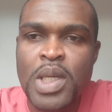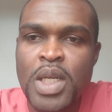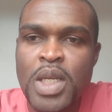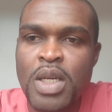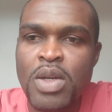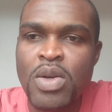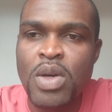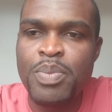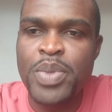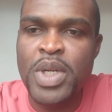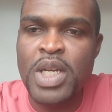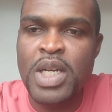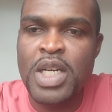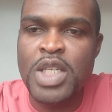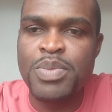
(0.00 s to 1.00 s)
A
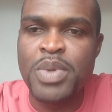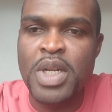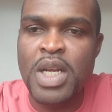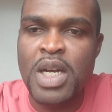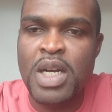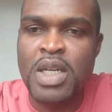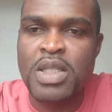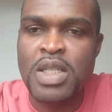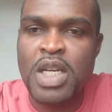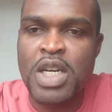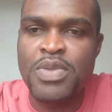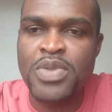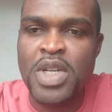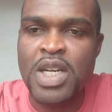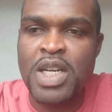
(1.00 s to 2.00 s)
company has been hacked
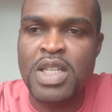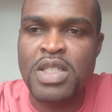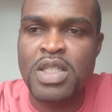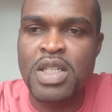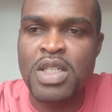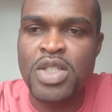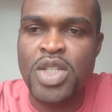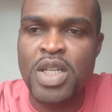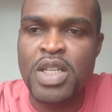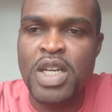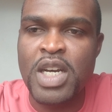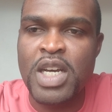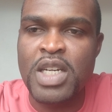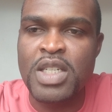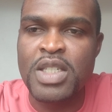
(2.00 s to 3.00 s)
after accidentally
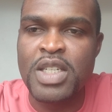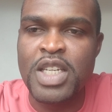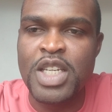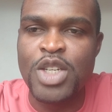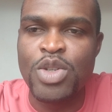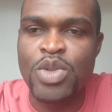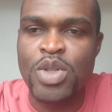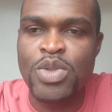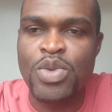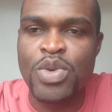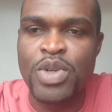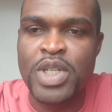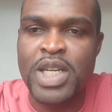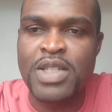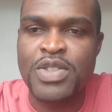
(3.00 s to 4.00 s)
hiring a North
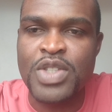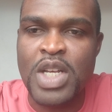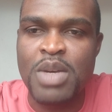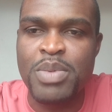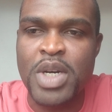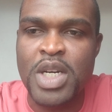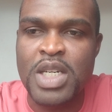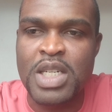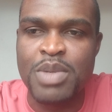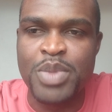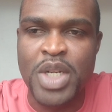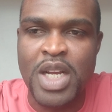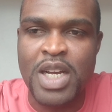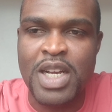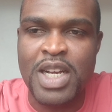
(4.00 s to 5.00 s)
Korean
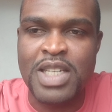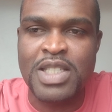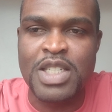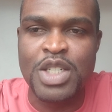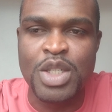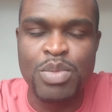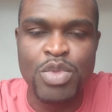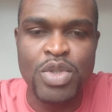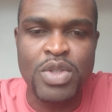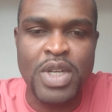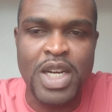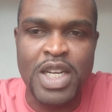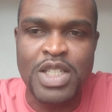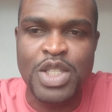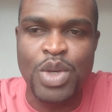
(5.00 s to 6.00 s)
cybercriminal as a remote
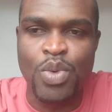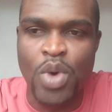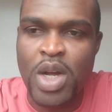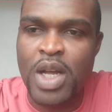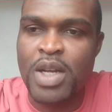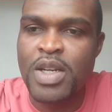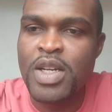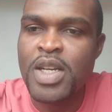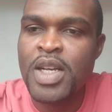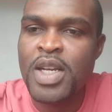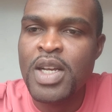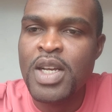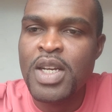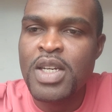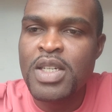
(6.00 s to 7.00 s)
IT worker.
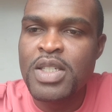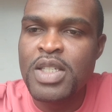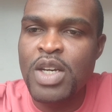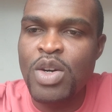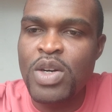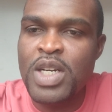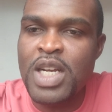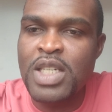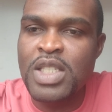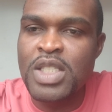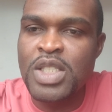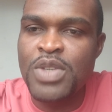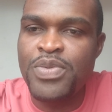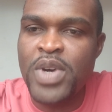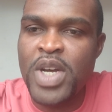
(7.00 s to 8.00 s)
The
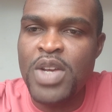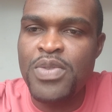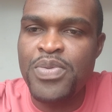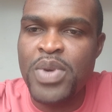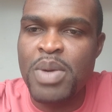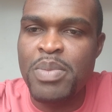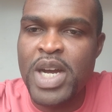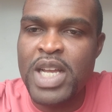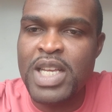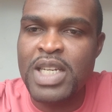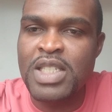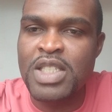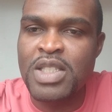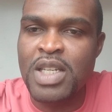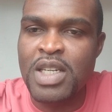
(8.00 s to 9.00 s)
unidentified firm
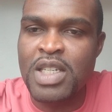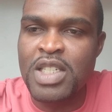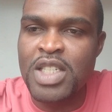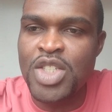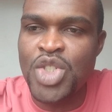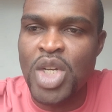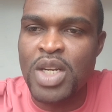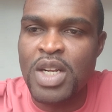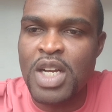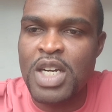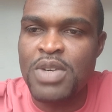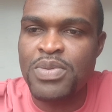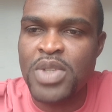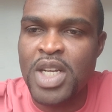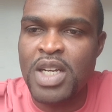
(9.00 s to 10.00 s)
hired the technician
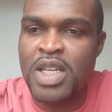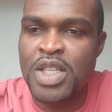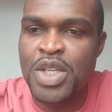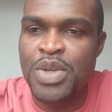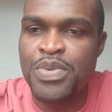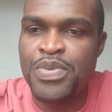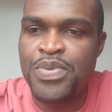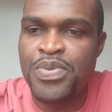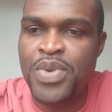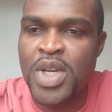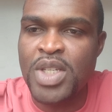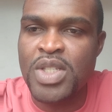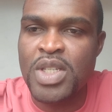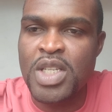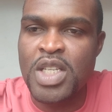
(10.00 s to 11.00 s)
after he
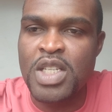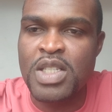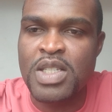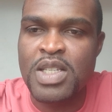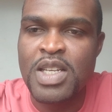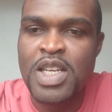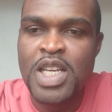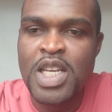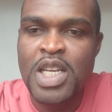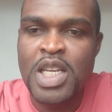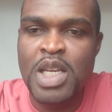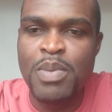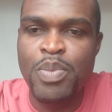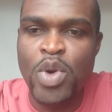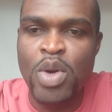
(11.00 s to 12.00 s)
faked his
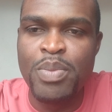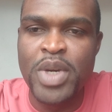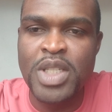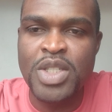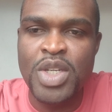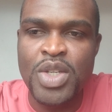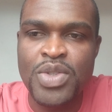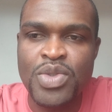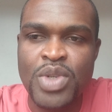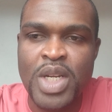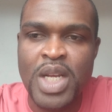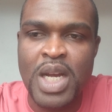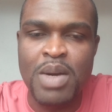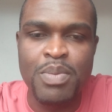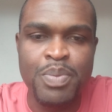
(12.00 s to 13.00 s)
employment
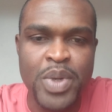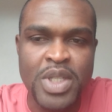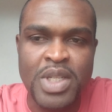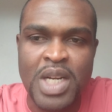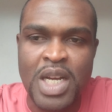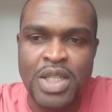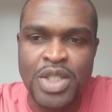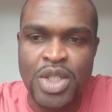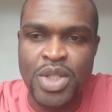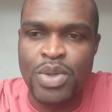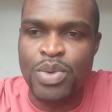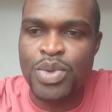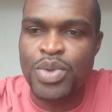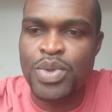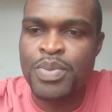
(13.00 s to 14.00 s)
history and personal
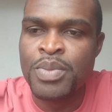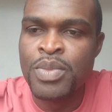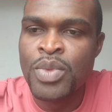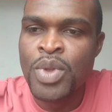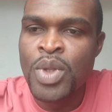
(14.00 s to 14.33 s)
details.